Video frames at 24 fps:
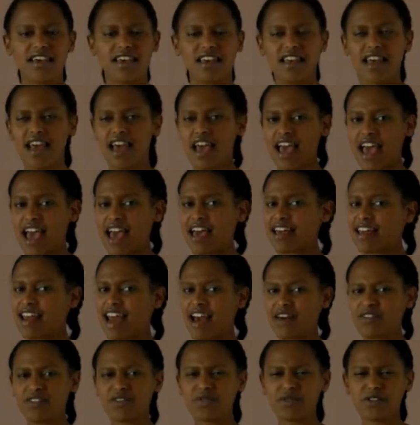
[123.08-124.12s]
in and
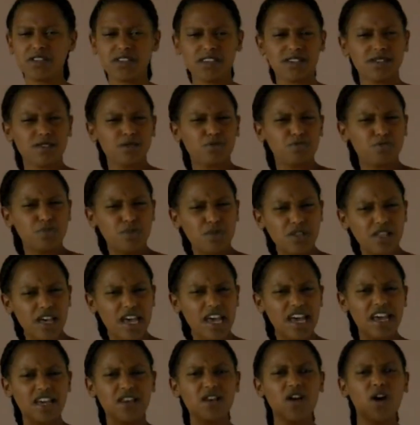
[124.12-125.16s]
how they're going to
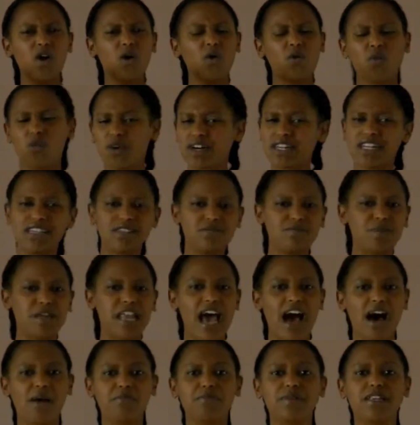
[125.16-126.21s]
explain what has been
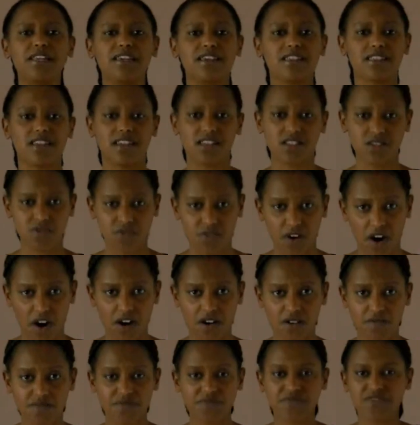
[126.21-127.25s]
happening thus
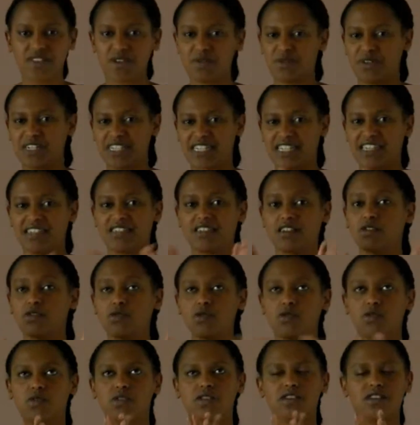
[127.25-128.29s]
far. Really,
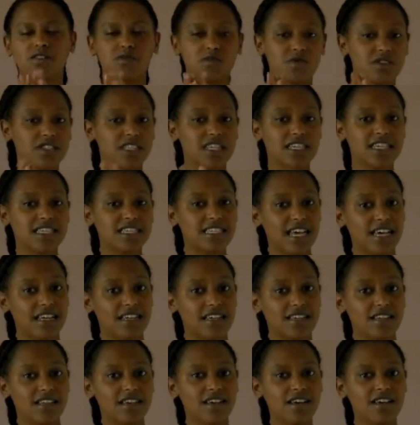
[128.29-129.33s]
whew, really
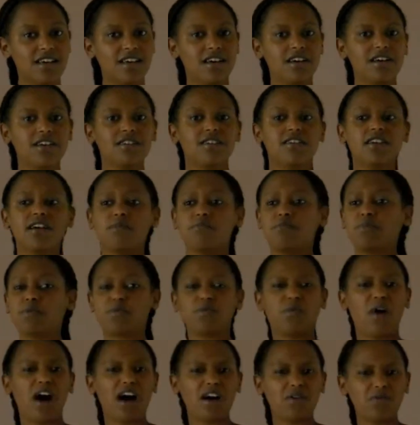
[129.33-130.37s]
excited.
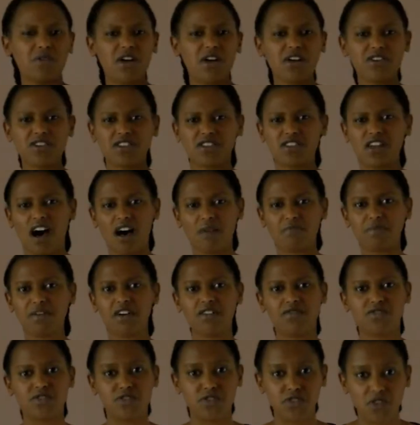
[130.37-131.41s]
But while we're on the topic
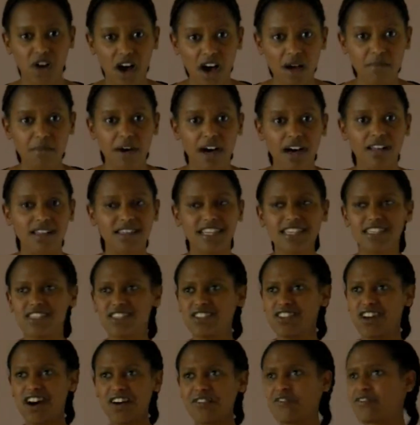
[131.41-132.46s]
of drama, let's
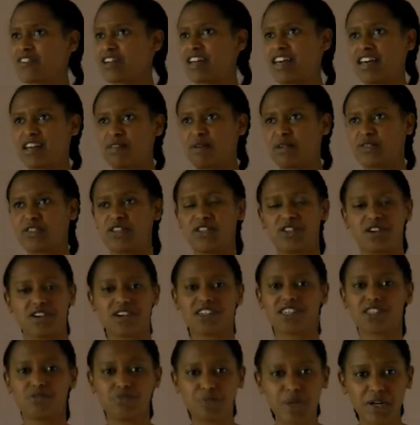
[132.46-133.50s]
not forget about the dark
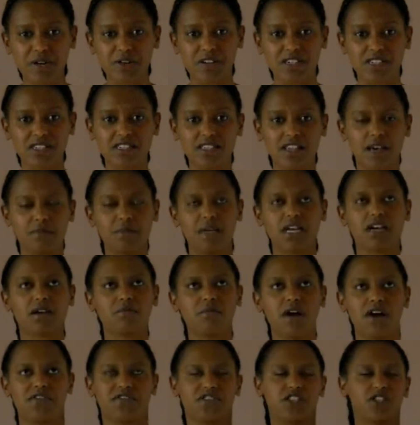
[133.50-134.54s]
spirits. I mean, come
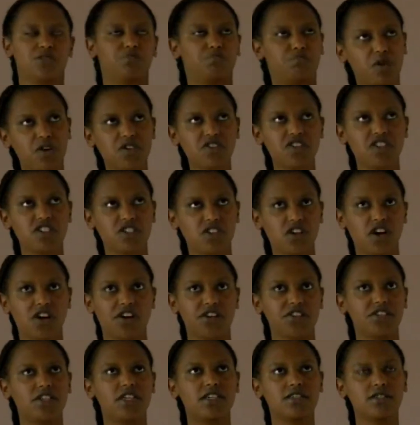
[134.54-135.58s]
on, this book is
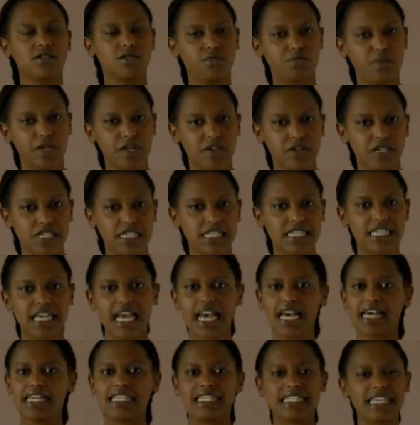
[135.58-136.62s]
called Spirits.
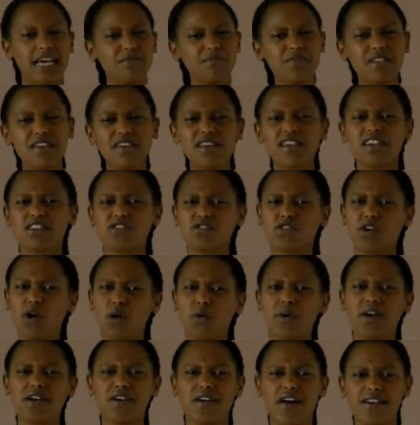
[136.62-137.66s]
Something is
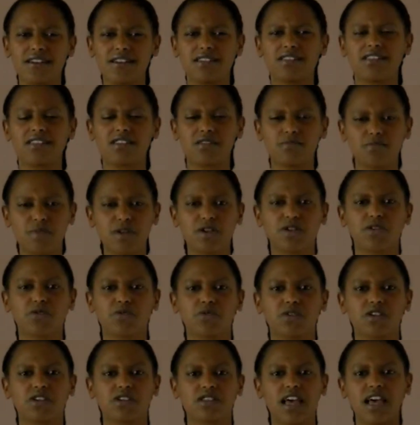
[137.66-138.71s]
going on in the spirit
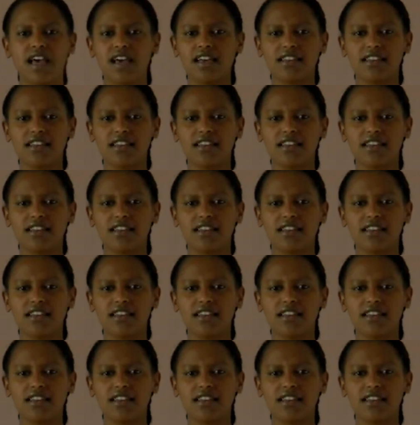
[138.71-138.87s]
world